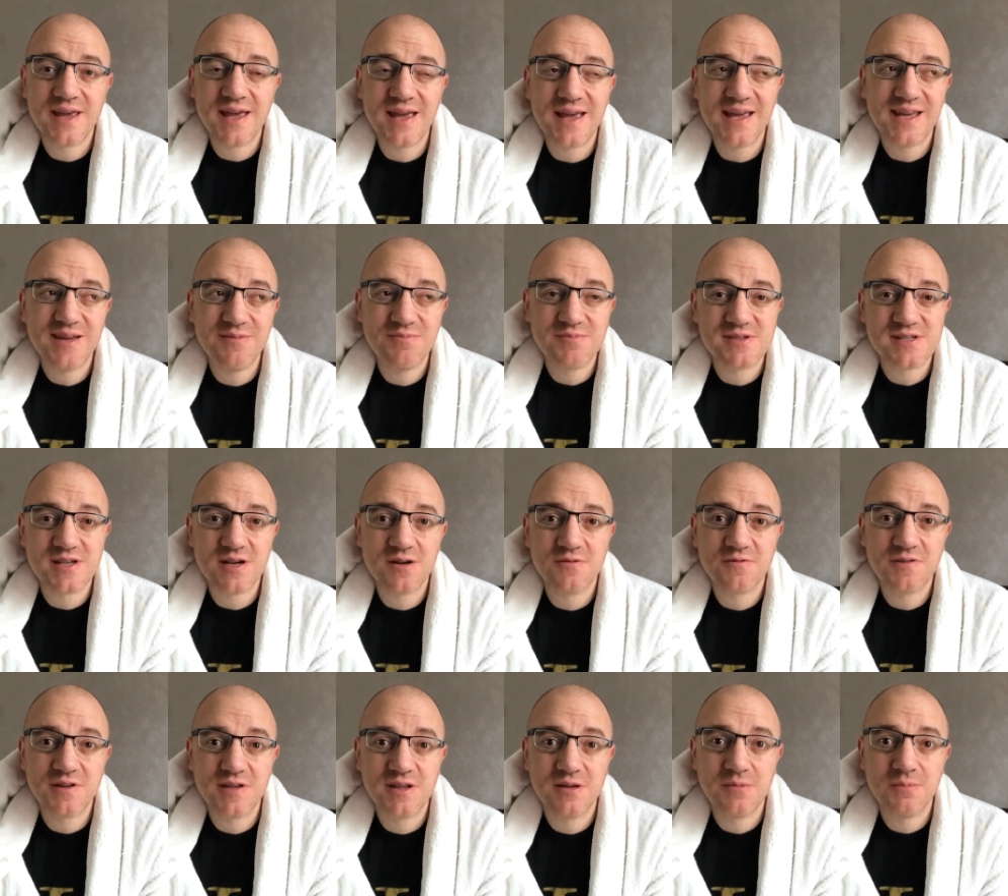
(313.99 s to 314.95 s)
get
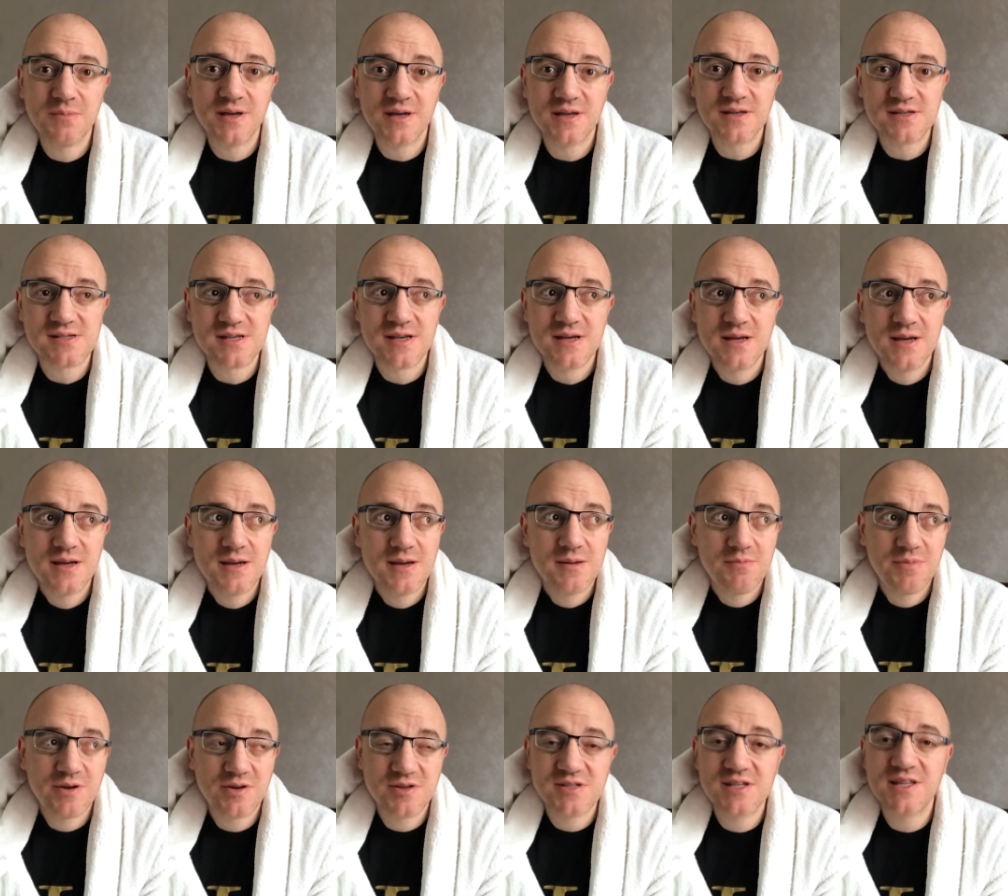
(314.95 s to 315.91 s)
himself in the mix,
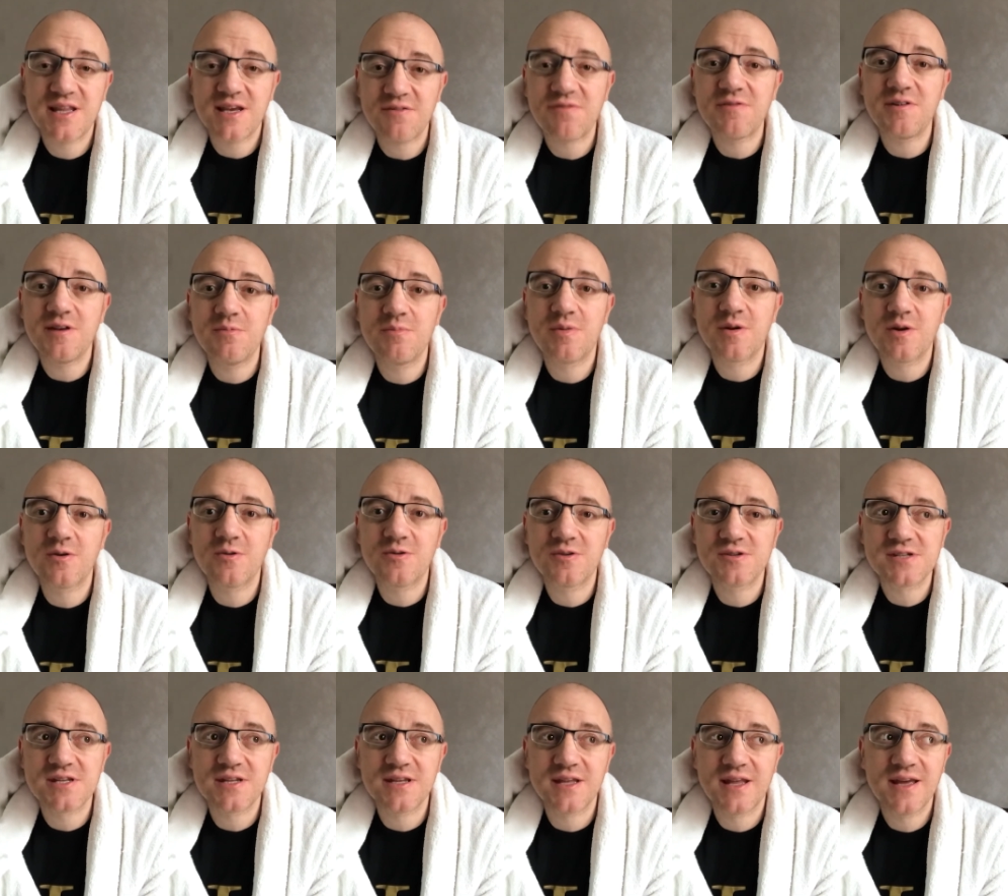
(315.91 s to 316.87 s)
because he definitely
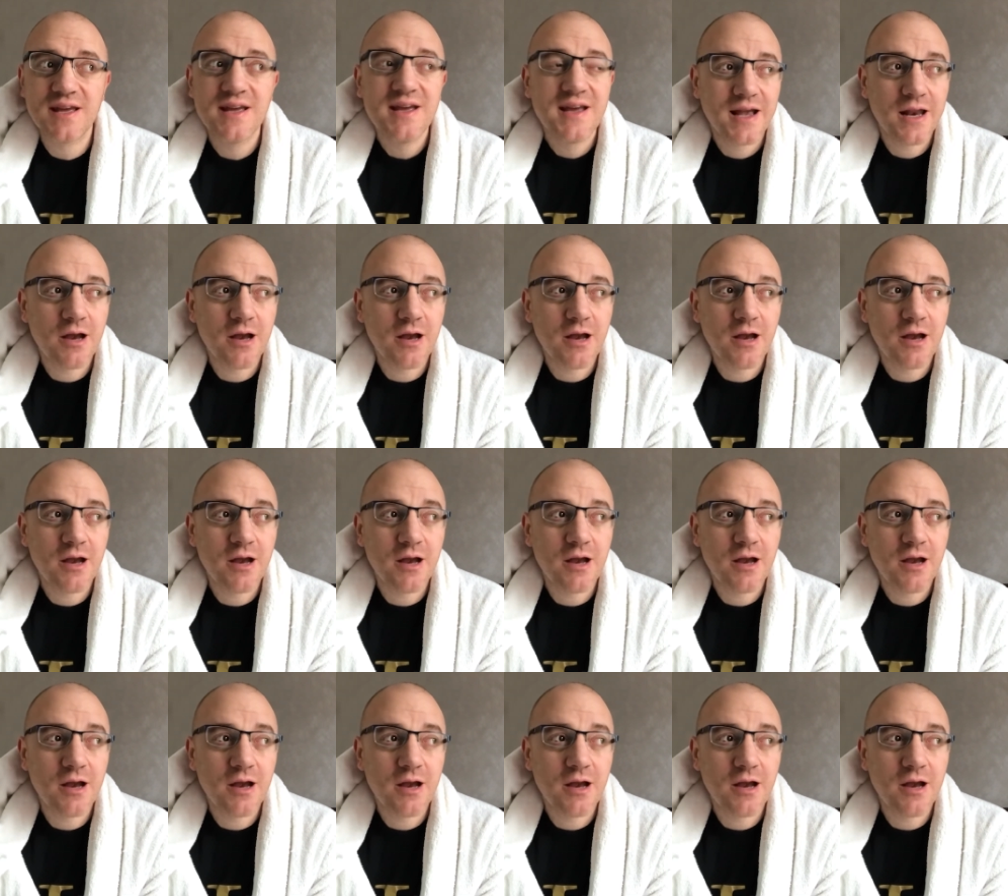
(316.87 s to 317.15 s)
belongs in there.